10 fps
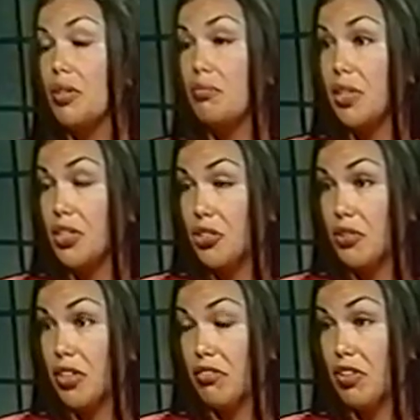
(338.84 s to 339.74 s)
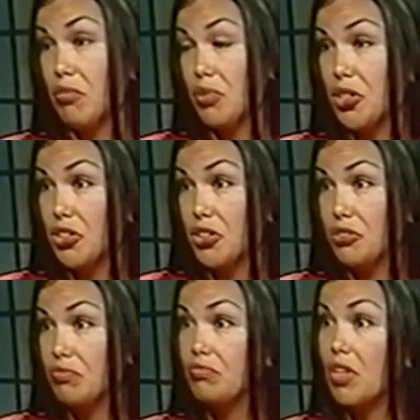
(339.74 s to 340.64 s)
be doing a film issue,
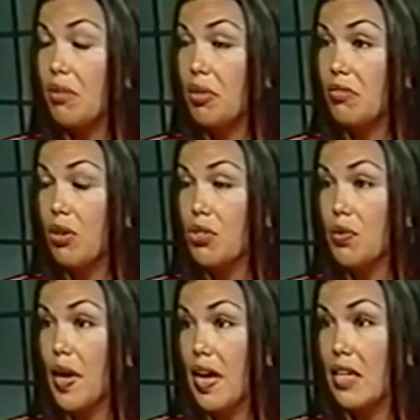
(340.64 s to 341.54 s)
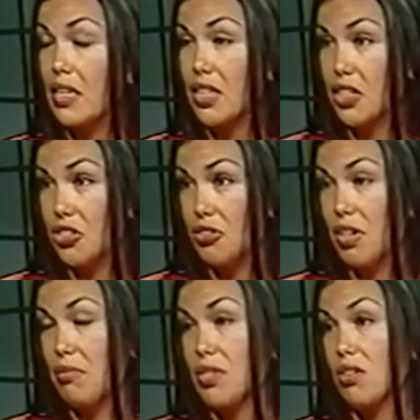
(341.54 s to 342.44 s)
and we've also had an issue
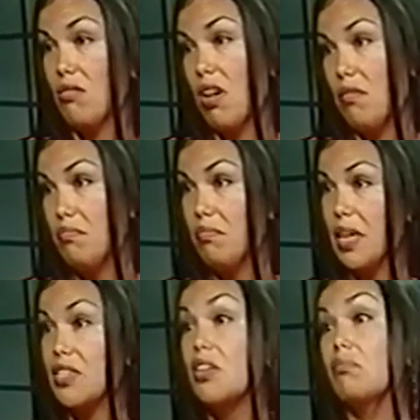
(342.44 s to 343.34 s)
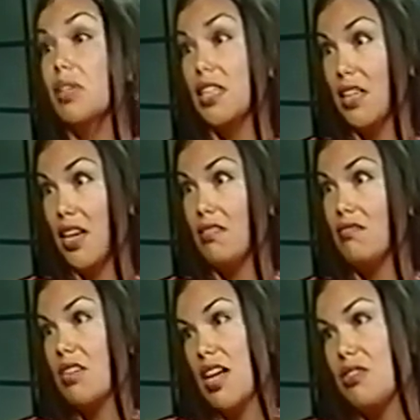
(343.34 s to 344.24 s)
that was based on
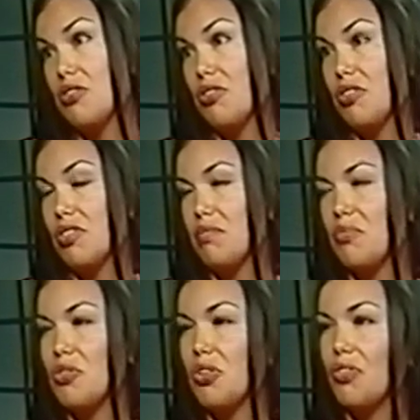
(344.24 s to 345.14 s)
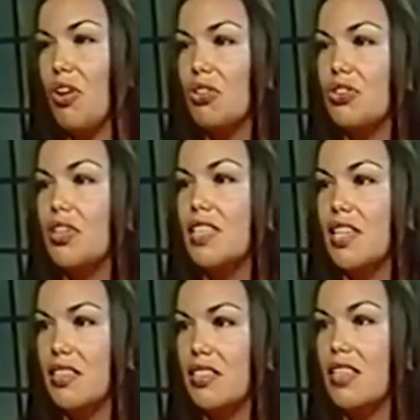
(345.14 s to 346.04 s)
bloodlines, and so there's some sort of cultural
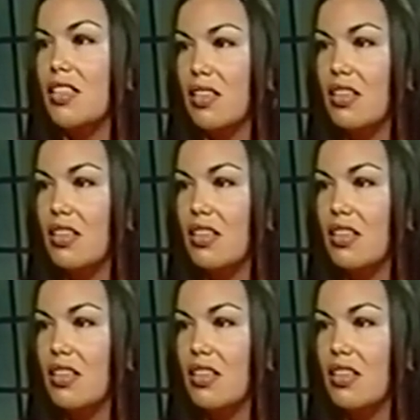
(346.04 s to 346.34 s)
identity